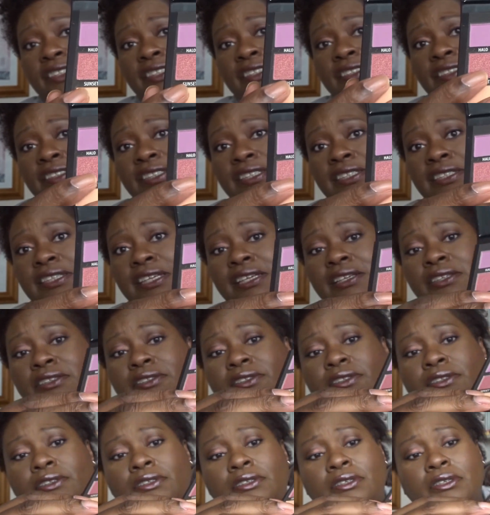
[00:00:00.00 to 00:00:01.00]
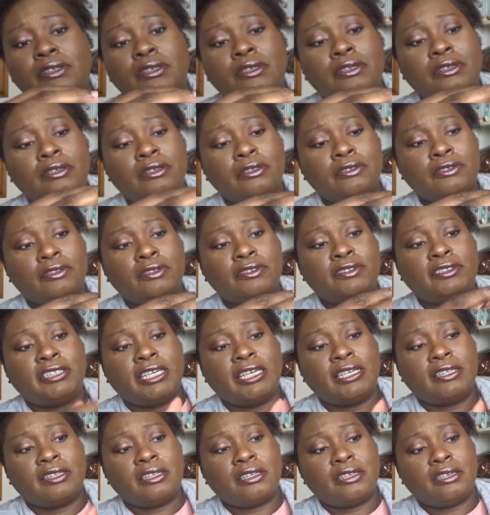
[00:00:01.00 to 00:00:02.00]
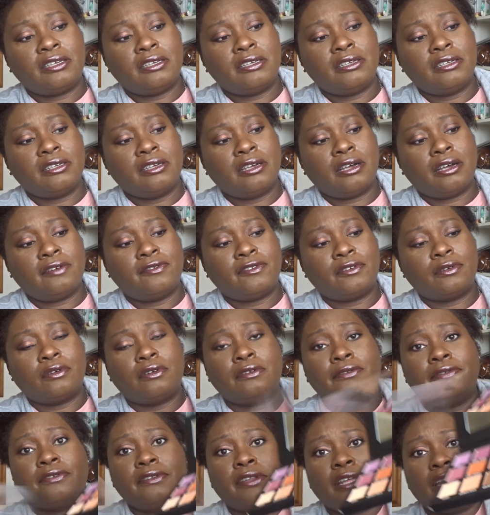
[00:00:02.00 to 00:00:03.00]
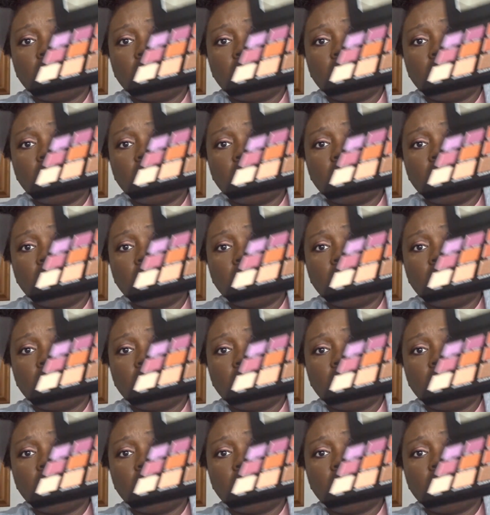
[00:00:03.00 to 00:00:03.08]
Can you see that? So take the cover off.